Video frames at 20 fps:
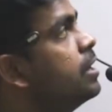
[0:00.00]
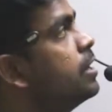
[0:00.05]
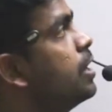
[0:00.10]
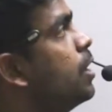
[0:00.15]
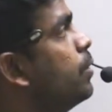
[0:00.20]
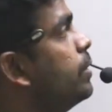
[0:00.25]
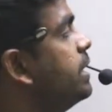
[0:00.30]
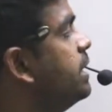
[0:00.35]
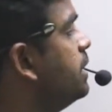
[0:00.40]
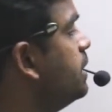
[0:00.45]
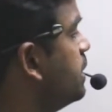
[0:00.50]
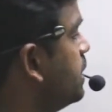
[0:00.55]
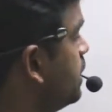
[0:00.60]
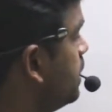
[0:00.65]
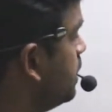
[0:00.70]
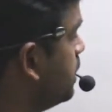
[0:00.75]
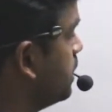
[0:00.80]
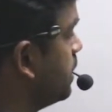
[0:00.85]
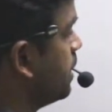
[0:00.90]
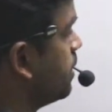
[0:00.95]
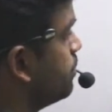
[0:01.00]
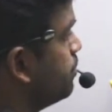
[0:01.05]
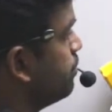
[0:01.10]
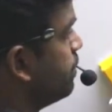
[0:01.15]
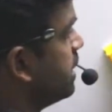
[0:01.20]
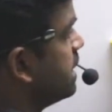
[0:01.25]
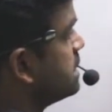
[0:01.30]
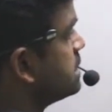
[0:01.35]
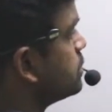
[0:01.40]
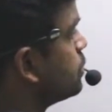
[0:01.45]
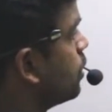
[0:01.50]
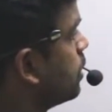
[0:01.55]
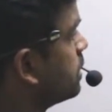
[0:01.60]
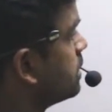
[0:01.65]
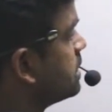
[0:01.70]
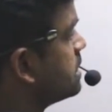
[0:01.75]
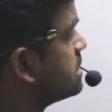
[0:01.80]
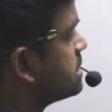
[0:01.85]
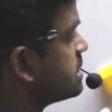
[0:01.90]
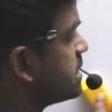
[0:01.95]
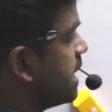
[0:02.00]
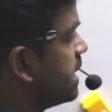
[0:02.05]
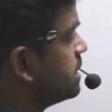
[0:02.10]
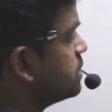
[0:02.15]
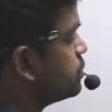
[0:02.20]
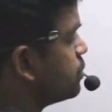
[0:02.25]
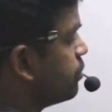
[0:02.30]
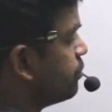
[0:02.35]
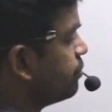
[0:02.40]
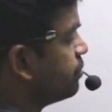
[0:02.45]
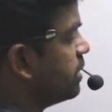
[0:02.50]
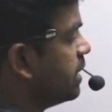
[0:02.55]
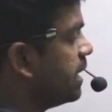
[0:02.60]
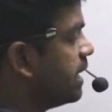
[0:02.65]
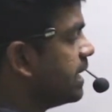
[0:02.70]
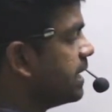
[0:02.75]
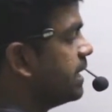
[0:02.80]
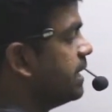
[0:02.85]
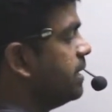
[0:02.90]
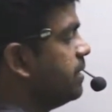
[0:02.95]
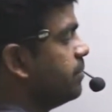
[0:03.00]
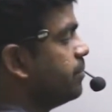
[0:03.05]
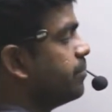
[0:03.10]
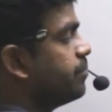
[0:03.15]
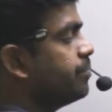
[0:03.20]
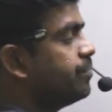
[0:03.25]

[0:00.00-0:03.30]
Now here, based on the size of the array,